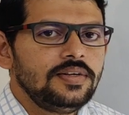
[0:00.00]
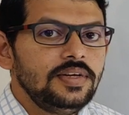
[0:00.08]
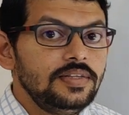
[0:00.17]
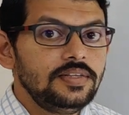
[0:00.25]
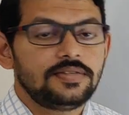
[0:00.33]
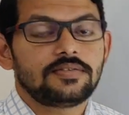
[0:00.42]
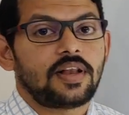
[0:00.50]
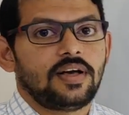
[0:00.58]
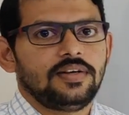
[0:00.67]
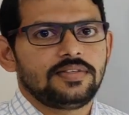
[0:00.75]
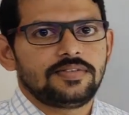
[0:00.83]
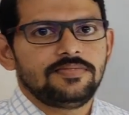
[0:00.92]
In this
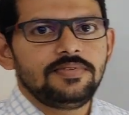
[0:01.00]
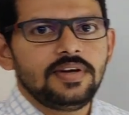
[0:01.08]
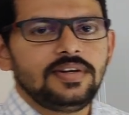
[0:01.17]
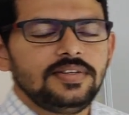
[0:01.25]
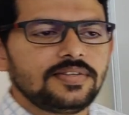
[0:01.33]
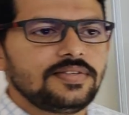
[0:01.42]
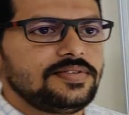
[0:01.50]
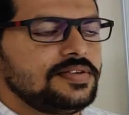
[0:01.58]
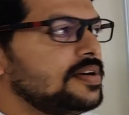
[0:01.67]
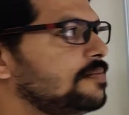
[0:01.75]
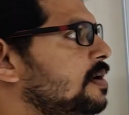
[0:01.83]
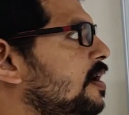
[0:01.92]
class, we are
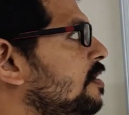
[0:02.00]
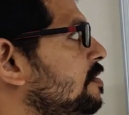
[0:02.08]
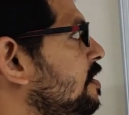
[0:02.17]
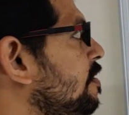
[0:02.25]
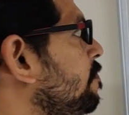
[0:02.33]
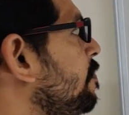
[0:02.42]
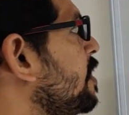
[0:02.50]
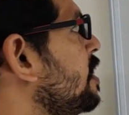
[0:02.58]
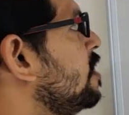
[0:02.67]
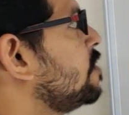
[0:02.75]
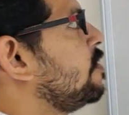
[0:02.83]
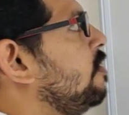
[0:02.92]
discussing about
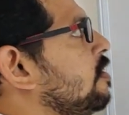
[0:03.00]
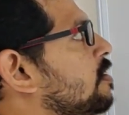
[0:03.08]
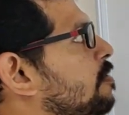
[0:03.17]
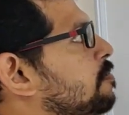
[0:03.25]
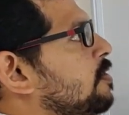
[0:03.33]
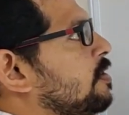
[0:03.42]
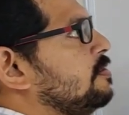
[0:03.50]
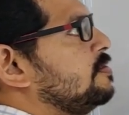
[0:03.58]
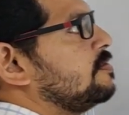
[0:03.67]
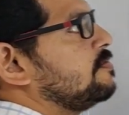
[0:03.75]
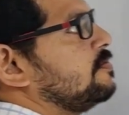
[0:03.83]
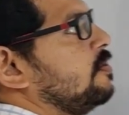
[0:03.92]

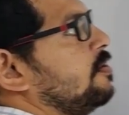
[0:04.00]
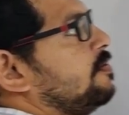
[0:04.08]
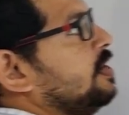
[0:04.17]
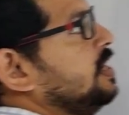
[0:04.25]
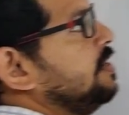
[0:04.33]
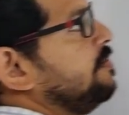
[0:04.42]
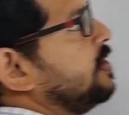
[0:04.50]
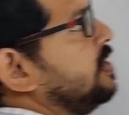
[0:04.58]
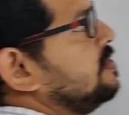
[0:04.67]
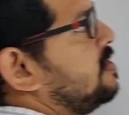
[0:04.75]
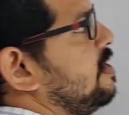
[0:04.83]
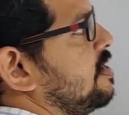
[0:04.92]
Kolmogorov's forward
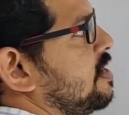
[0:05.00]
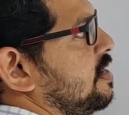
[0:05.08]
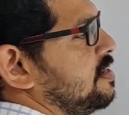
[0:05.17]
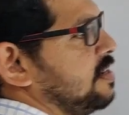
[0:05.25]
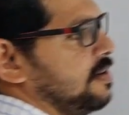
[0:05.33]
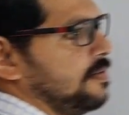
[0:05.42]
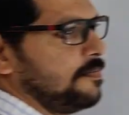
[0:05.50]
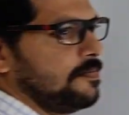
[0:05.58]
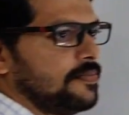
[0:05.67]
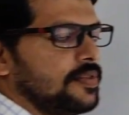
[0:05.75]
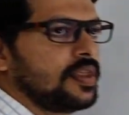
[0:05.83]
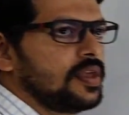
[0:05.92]
differential equation.
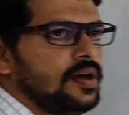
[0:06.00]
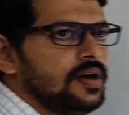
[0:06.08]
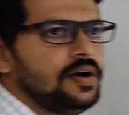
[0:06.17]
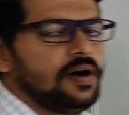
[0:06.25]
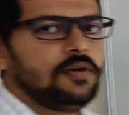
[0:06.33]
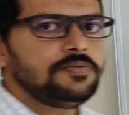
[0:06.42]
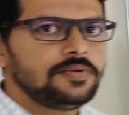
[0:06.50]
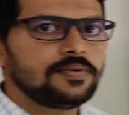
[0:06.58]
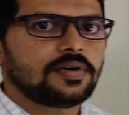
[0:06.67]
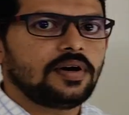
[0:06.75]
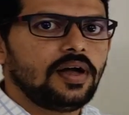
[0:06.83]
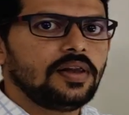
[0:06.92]
How to
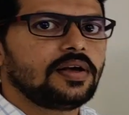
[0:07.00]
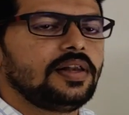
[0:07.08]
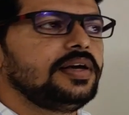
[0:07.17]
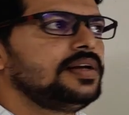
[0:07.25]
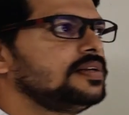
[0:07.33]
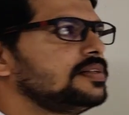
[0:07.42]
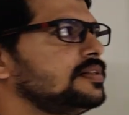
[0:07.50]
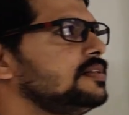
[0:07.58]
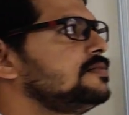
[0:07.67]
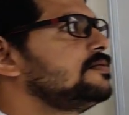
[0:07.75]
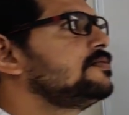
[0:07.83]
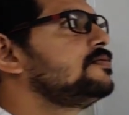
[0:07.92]
calculate
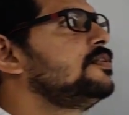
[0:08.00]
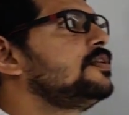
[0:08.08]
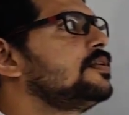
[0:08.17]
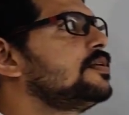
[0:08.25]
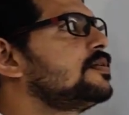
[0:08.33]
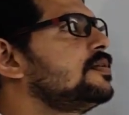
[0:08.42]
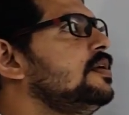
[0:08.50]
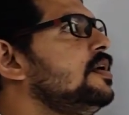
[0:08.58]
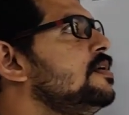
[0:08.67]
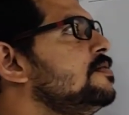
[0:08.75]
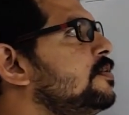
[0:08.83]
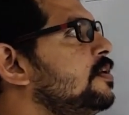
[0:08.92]
this
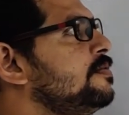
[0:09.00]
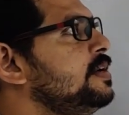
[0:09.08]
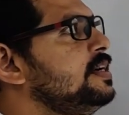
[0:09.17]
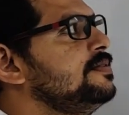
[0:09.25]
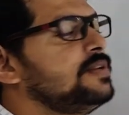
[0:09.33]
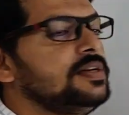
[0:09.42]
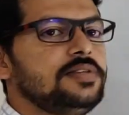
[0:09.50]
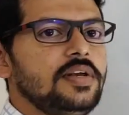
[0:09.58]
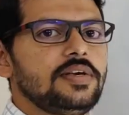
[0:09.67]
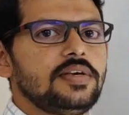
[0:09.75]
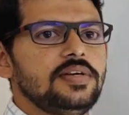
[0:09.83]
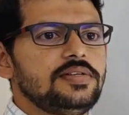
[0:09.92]
forward differential
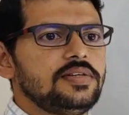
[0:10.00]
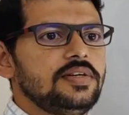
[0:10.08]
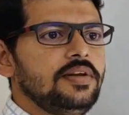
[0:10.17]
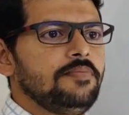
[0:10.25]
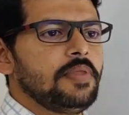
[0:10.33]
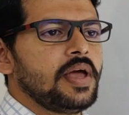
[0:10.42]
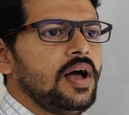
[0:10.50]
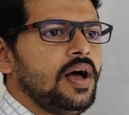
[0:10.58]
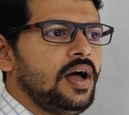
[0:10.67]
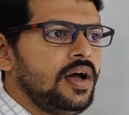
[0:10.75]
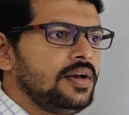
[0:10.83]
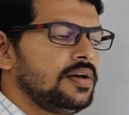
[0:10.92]
equation
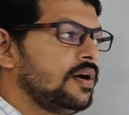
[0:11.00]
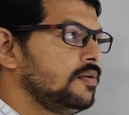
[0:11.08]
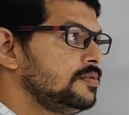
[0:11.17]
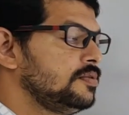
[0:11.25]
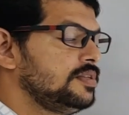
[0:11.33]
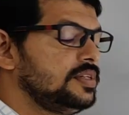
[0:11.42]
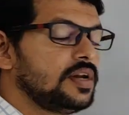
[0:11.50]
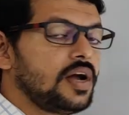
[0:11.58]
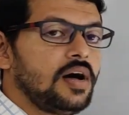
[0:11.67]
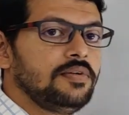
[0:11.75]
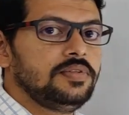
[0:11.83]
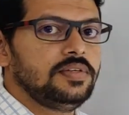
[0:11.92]
and how to
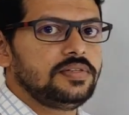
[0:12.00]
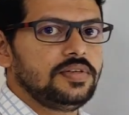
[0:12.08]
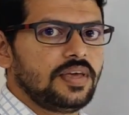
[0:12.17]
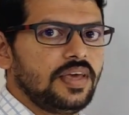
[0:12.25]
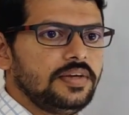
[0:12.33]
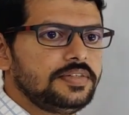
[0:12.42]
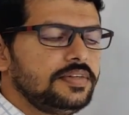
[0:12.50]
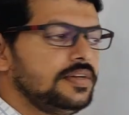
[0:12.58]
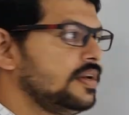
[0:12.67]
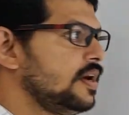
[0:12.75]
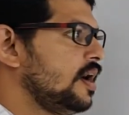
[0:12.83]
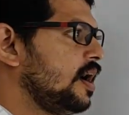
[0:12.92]
derive this
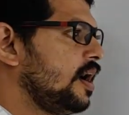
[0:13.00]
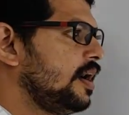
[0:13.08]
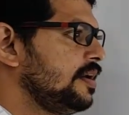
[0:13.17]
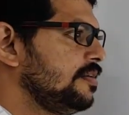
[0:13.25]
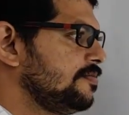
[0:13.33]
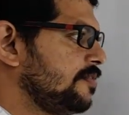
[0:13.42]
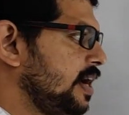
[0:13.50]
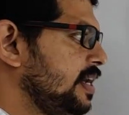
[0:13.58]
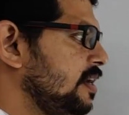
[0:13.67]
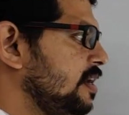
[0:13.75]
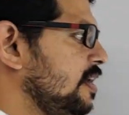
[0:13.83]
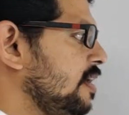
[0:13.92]
equation, and
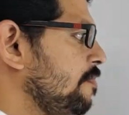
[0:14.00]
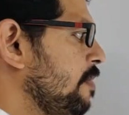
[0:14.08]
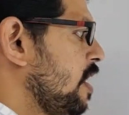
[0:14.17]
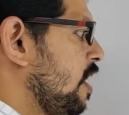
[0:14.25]
finally